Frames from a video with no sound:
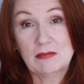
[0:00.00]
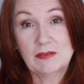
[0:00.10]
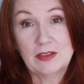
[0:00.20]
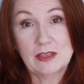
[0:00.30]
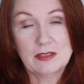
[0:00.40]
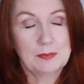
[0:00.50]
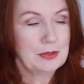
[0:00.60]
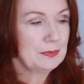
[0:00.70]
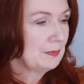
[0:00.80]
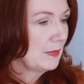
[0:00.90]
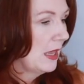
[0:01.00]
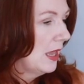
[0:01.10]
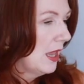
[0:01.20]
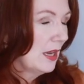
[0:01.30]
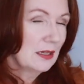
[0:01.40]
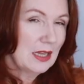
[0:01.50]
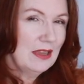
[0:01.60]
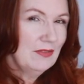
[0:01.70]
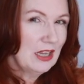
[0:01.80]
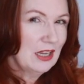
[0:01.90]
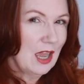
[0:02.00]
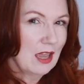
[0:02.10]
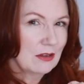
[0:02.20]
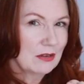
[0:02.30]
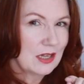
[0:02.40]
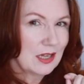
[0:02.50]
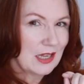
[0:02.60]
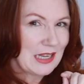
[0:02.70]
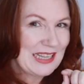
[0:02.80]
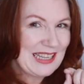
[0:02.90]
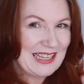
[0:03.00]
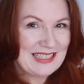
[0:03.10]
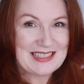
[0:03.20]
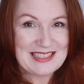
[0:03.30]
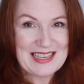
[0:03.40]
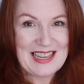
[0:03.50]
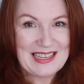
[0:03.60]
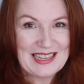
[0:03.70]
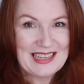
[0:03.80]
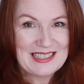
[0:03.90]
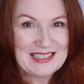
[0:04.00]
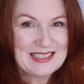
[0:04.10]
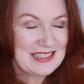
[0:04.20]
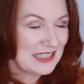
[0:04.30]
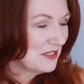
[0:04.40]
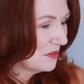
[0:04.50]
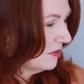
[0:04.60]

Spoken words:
it reversible. And I gave it a go. And as I say, it didn't